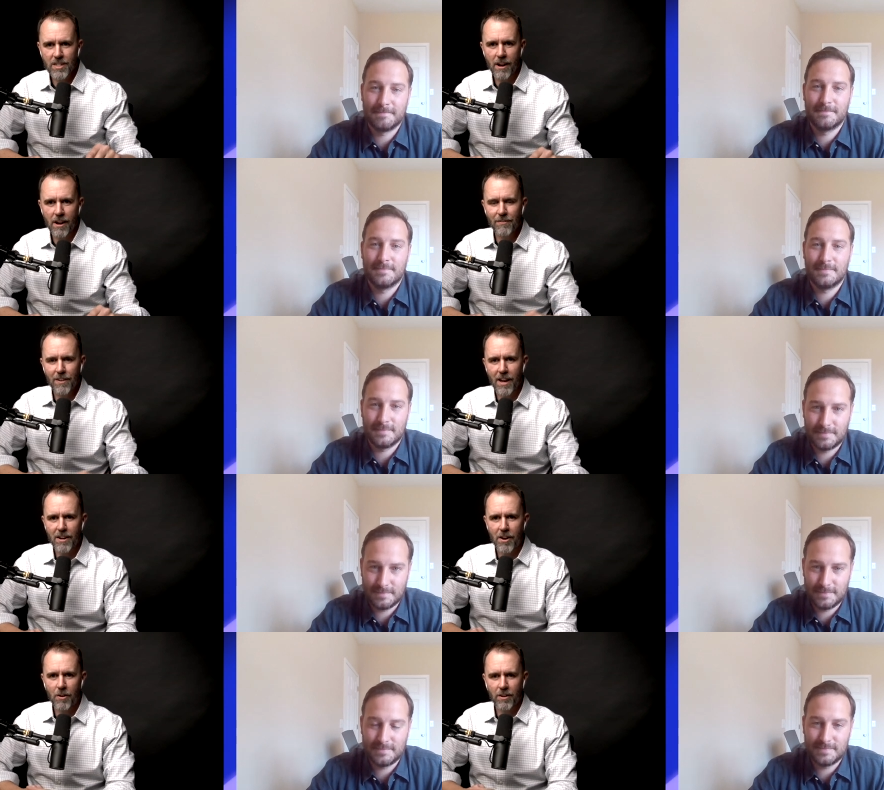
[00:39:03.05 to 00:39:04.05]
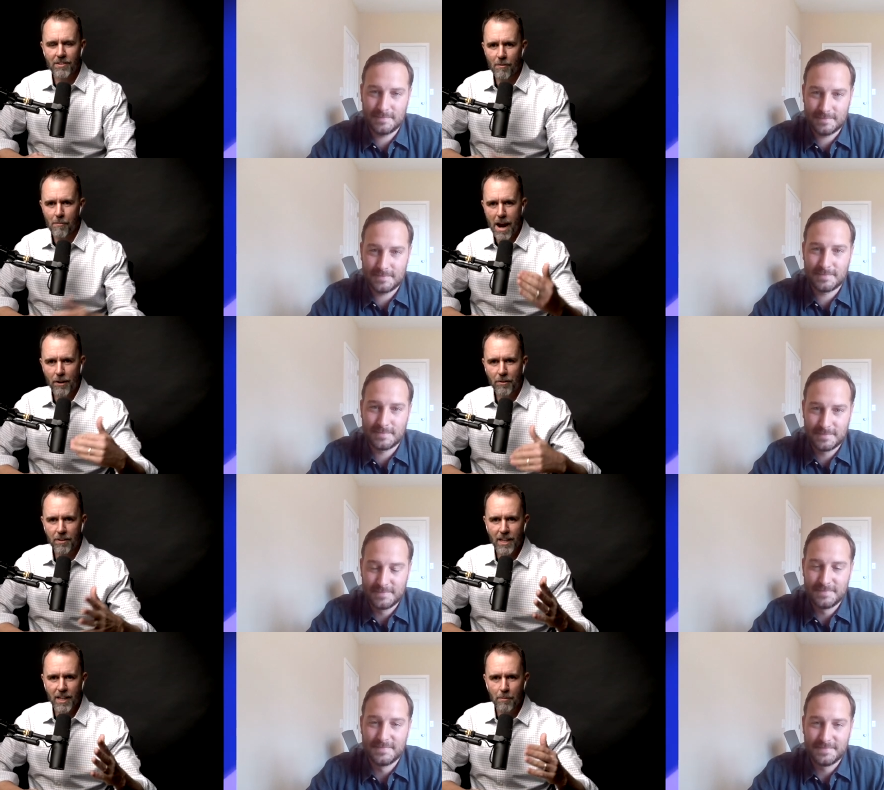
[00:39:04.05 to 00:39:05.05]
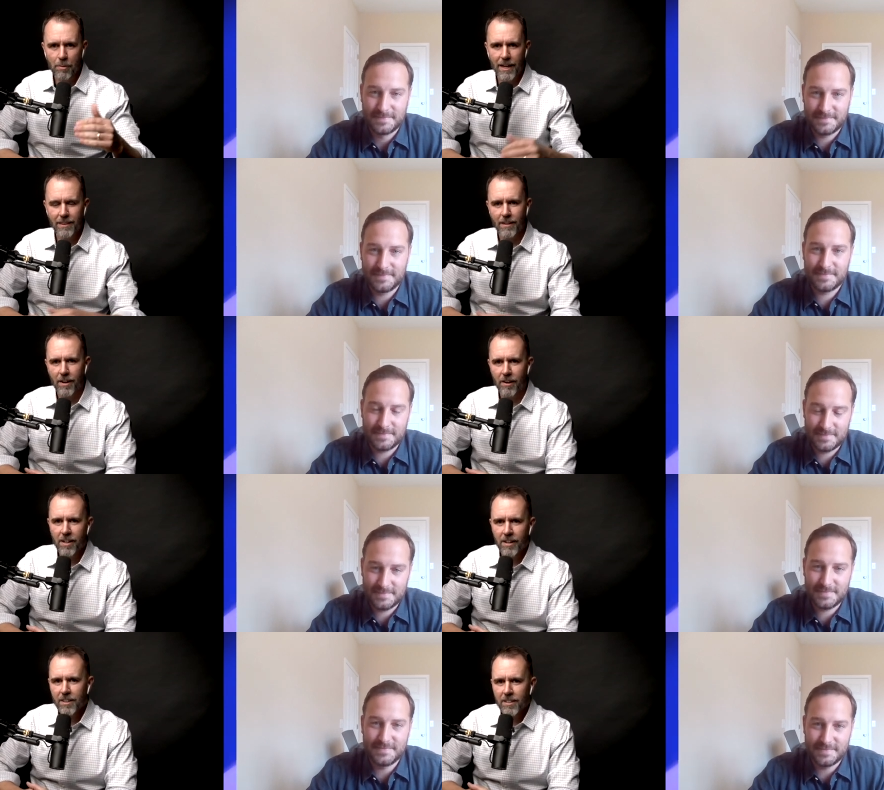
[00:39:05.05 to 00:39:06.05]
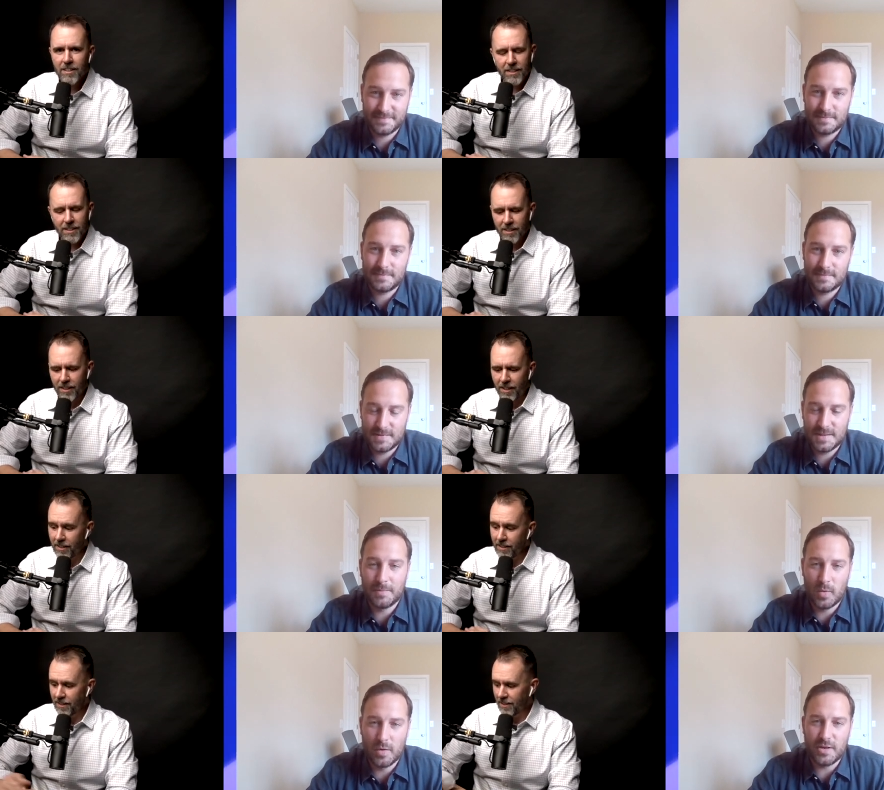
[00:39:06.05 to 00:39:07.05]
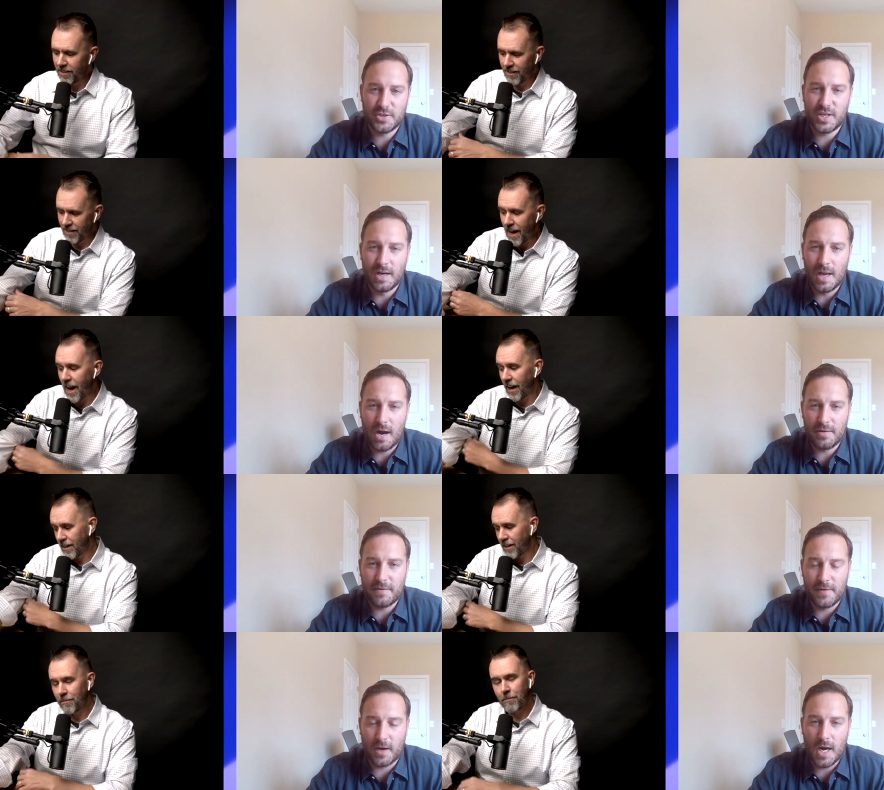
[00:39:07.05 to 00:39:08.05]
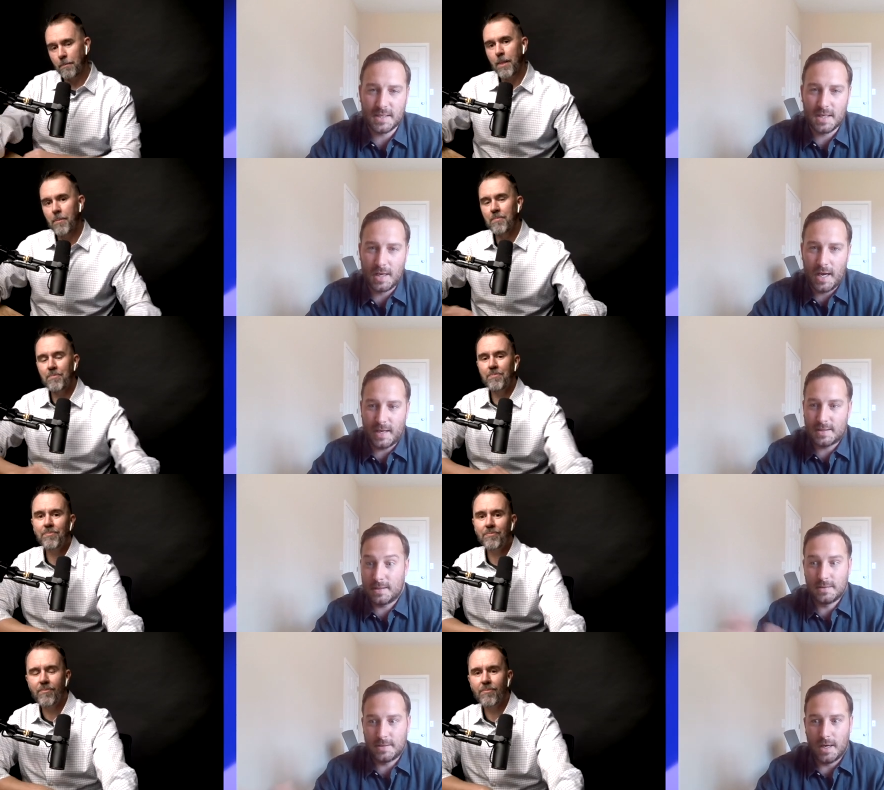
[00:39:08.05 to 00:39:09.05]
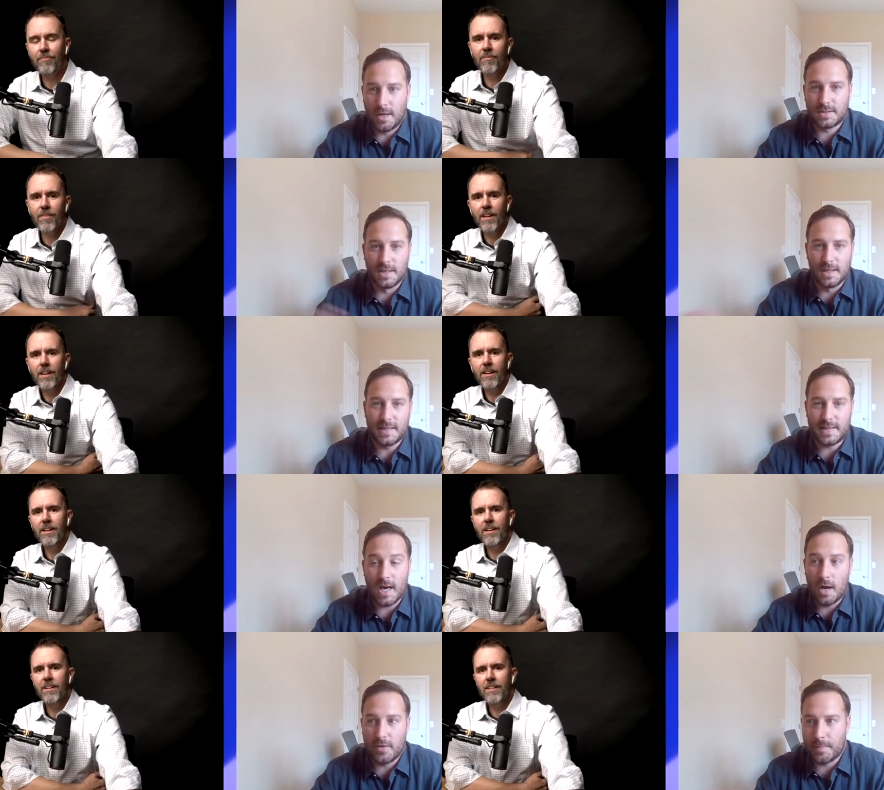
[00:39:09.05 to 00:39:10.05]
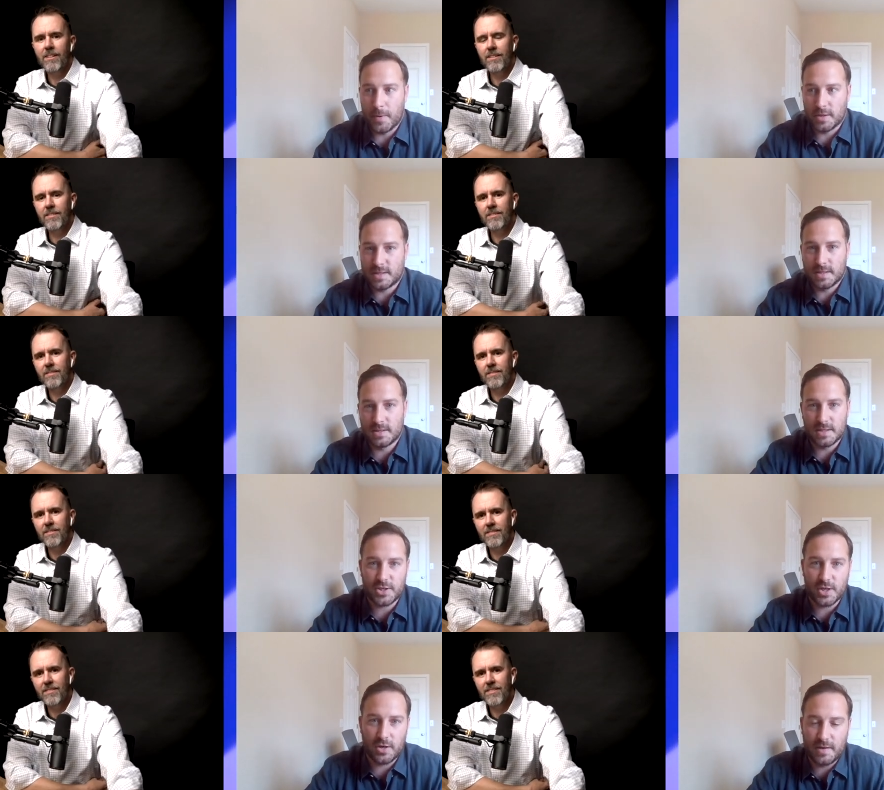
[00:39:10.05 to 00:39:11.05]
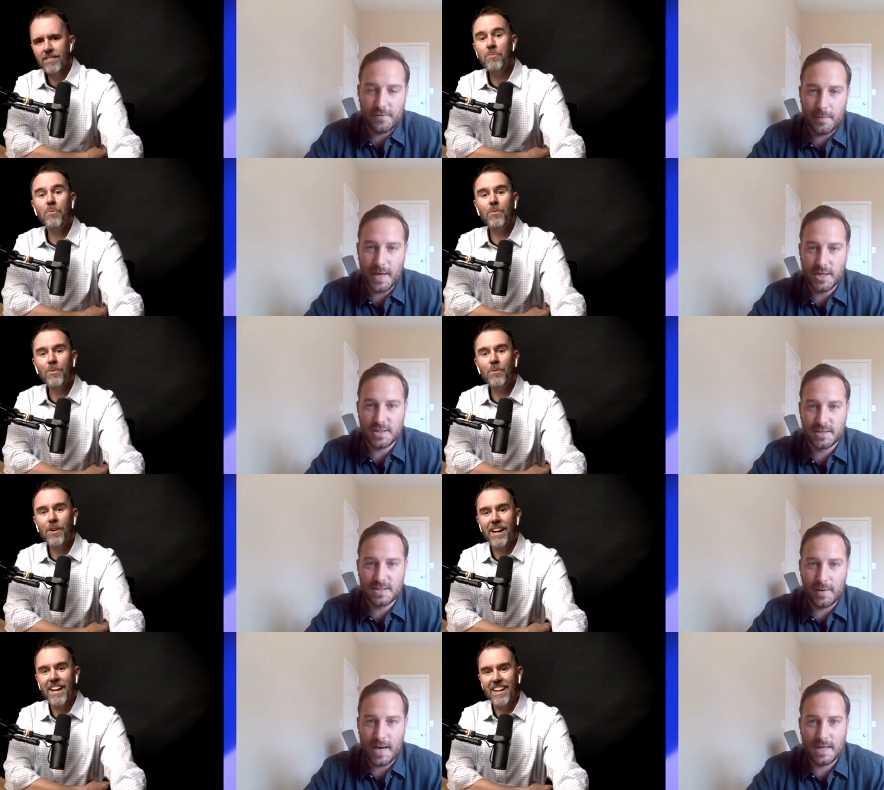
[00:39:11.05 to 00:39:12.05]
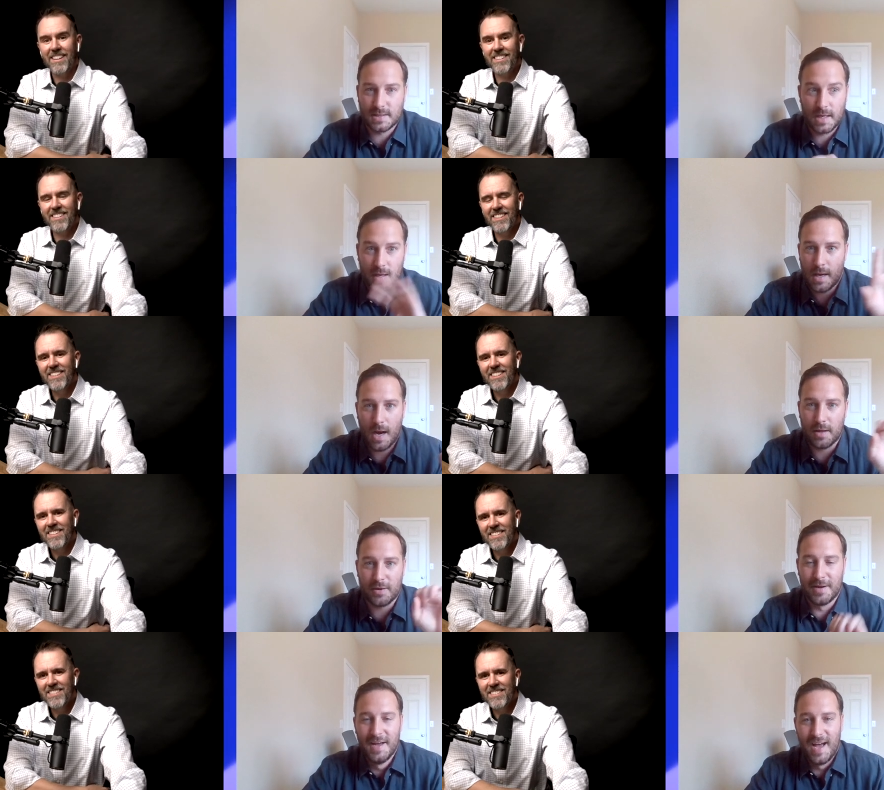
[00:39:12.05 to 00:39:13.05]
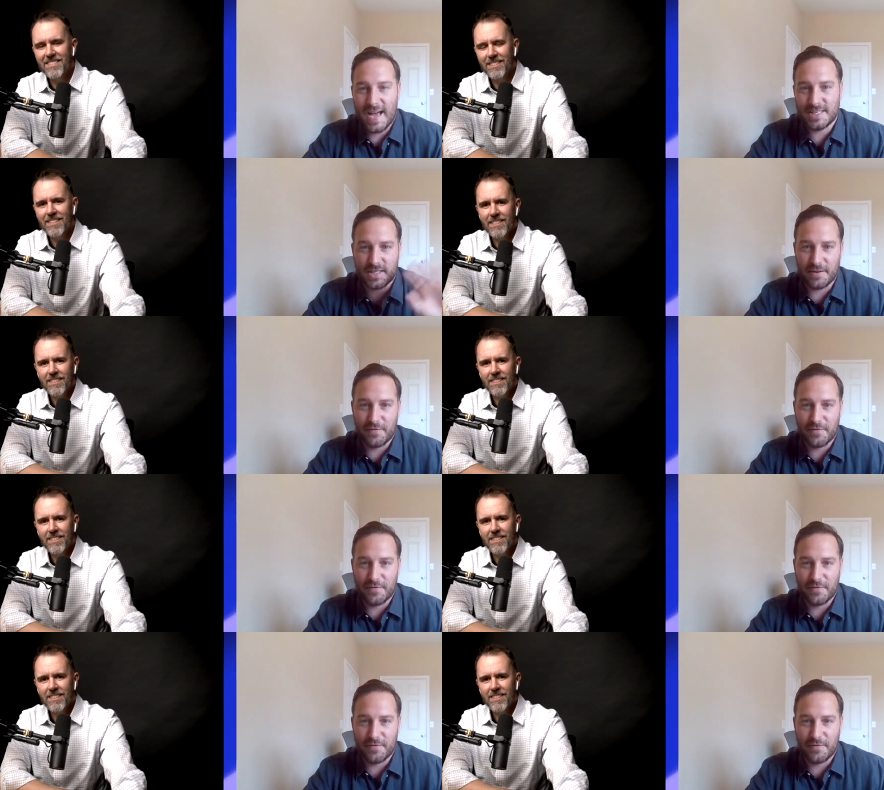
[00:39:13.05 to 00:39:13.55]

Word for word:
Speaker 1: in their F9 note because they have a macro that's got a blank there. Uh, or their GLR, yeah.
Speaker 2: they forgot to like you know delete the other person's insured information, right. so it has like other it has a